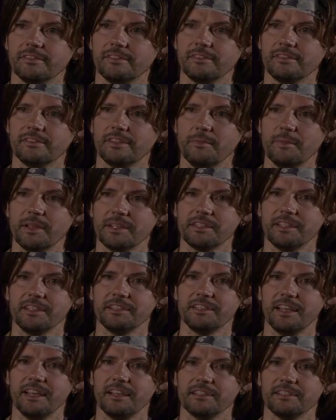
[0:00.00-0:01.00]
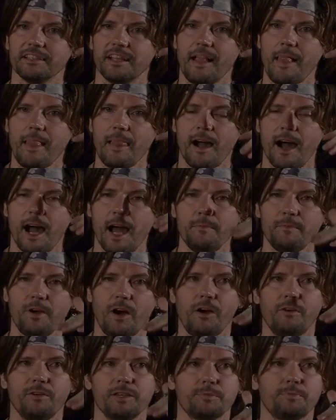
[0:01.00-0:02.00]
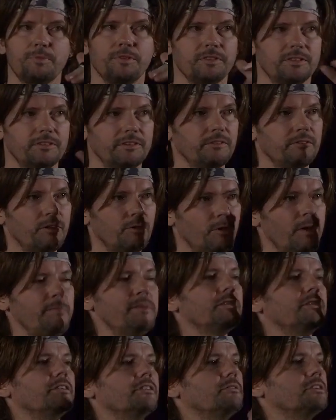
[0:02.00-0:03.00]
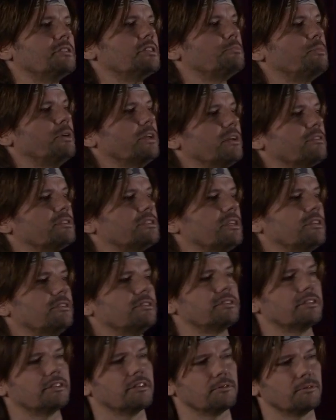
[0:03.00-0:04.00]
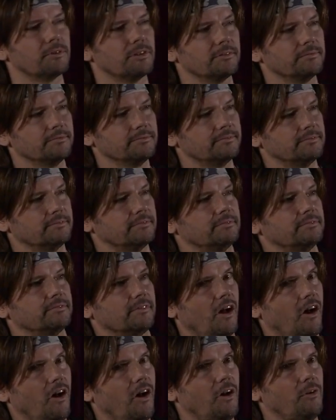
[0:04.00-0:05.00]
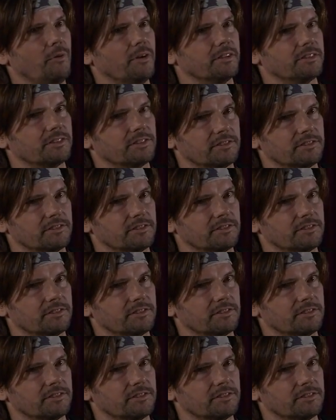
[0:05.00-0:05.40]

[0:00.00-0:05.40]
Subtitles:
If that makes any sense. I'm always doing what women do, which is putting out signals into the world. Always.